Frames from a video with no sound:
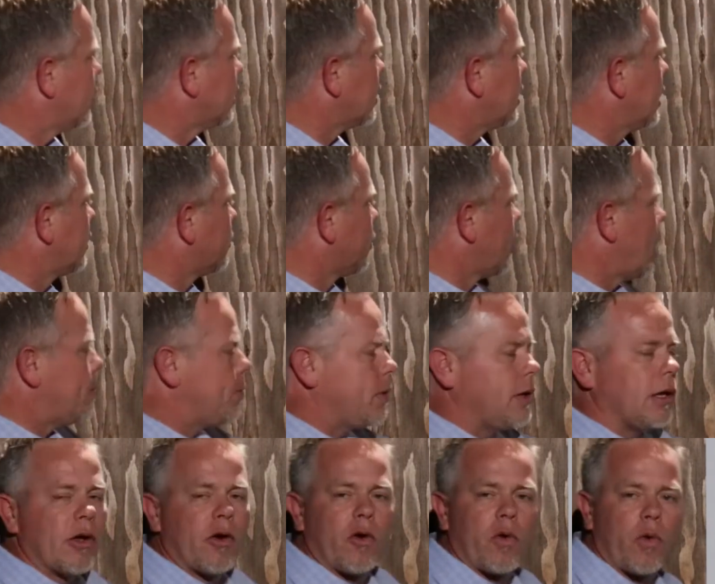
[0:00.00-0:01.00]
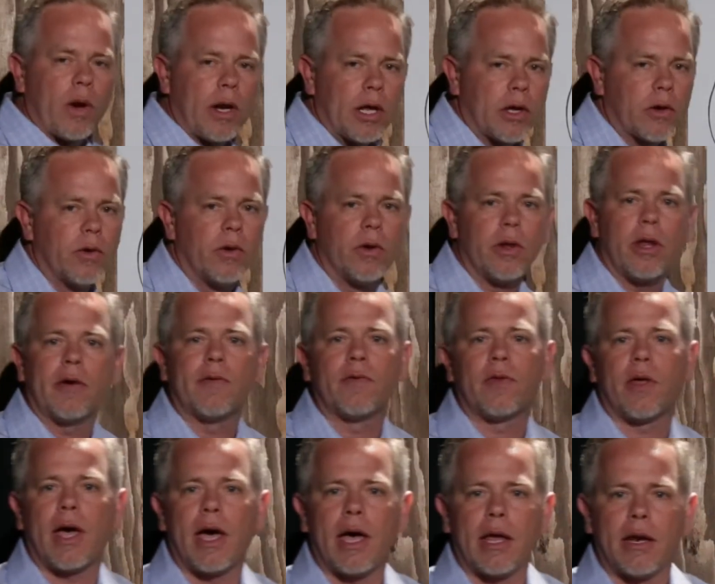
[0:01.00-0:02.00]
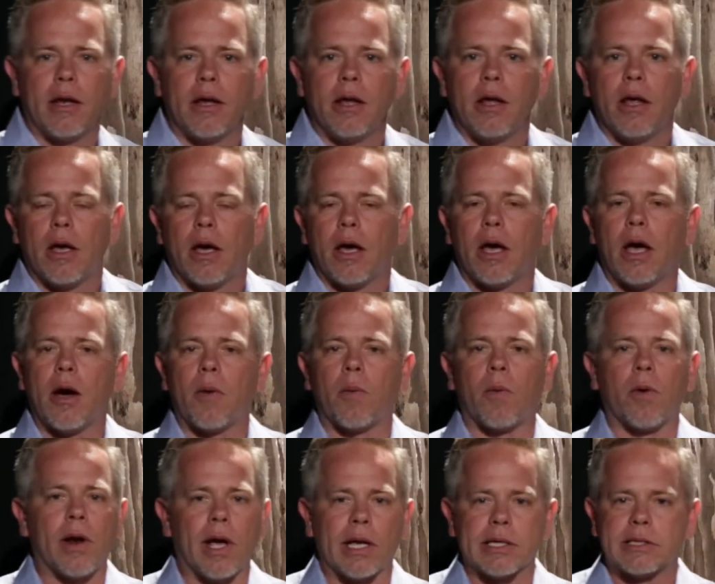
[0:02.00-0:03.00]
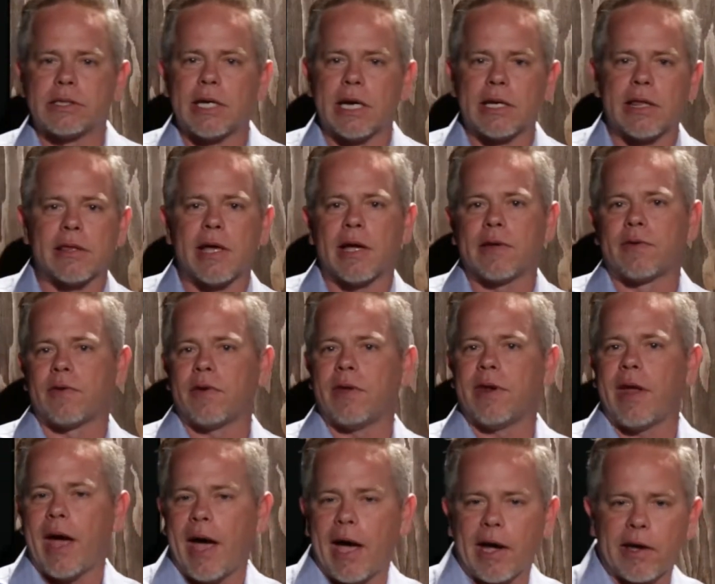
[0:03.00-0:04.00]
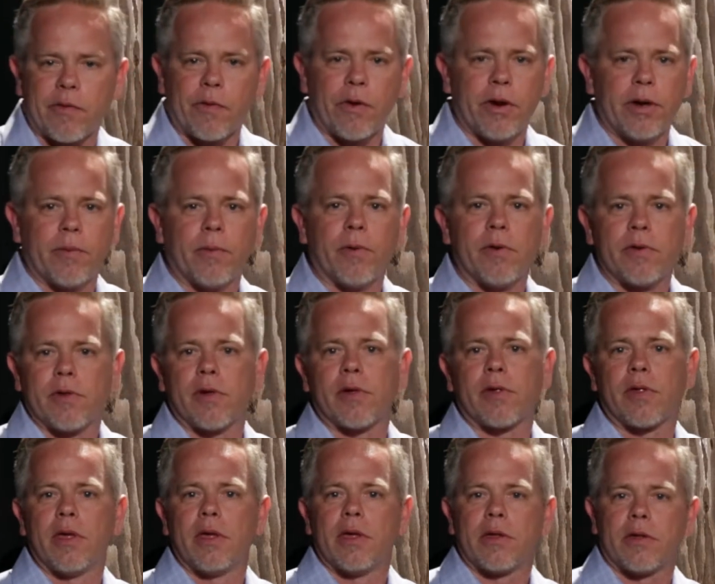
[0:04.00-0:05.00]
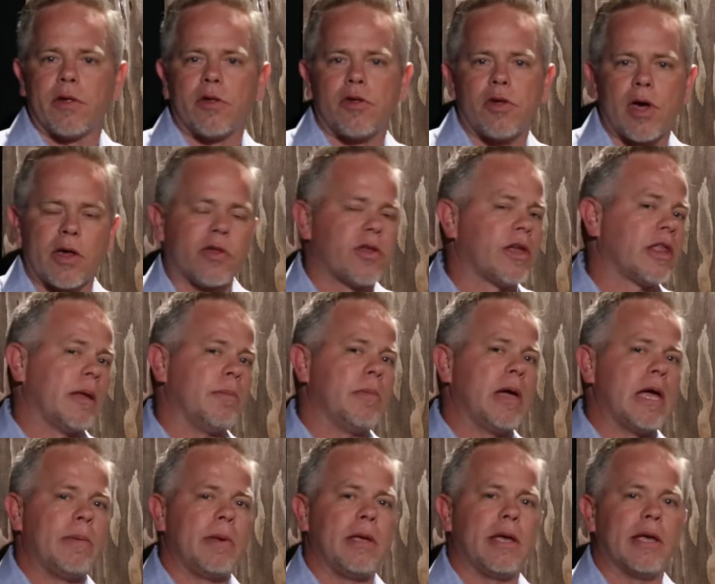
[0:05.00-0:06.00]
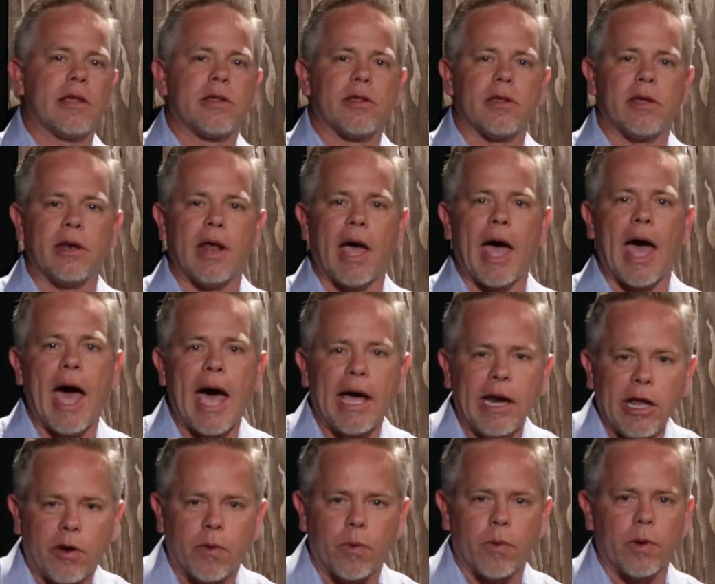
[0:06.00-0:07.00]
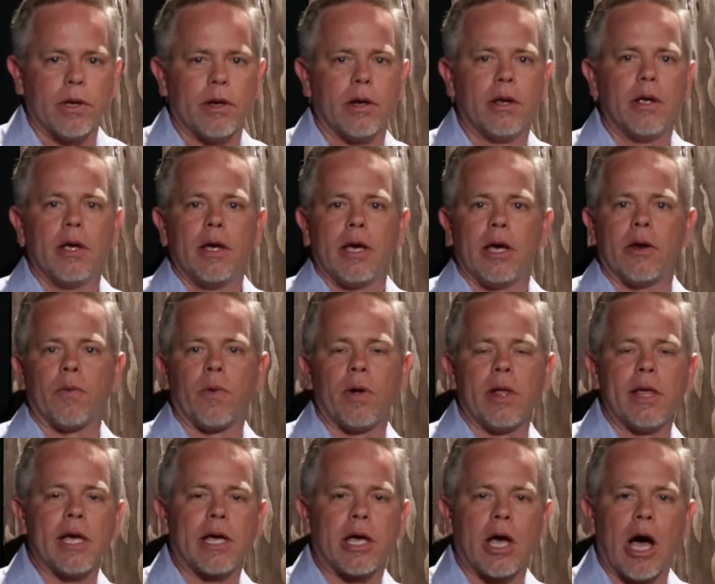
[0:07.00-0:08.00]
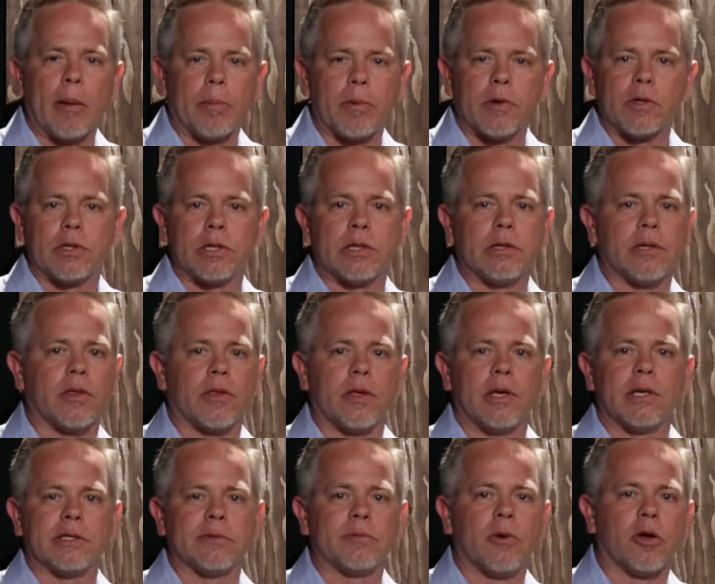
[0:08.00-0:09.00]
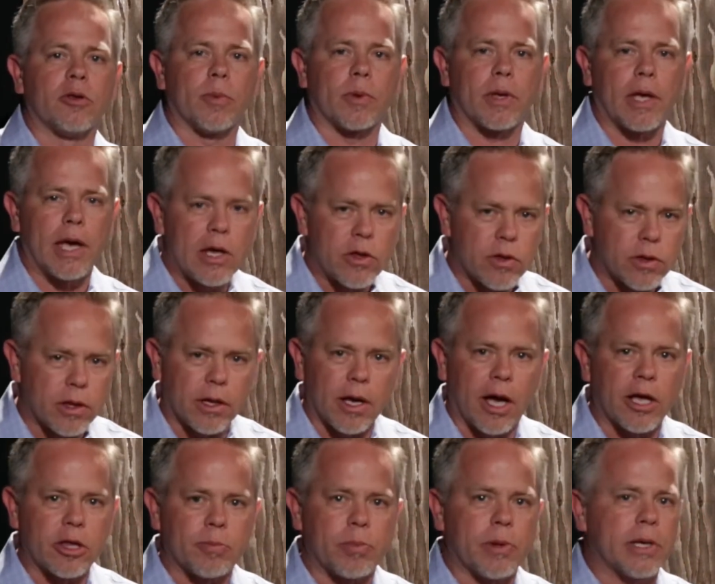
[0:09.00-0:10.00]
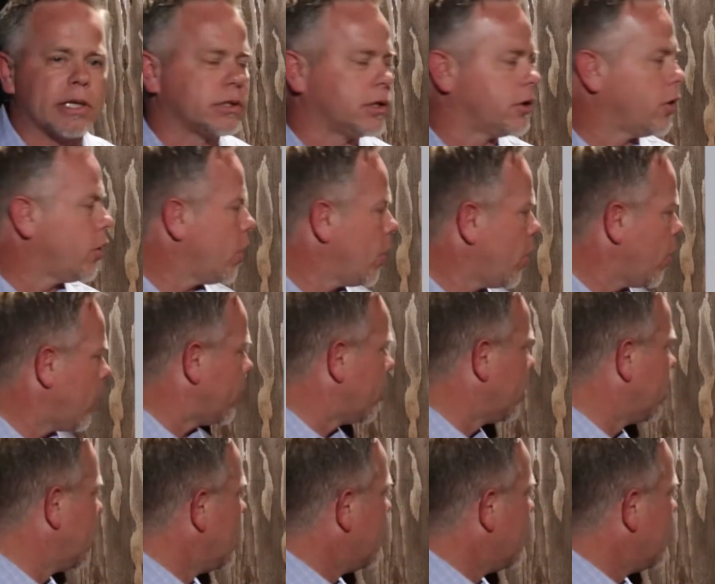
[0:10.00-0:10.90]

Again, we're not being critical of that. We're not saying that that's inaccurate. We're just suggesting that maybe it's inadequate in really accomplishing the things of multiplication that God's placed on our heart.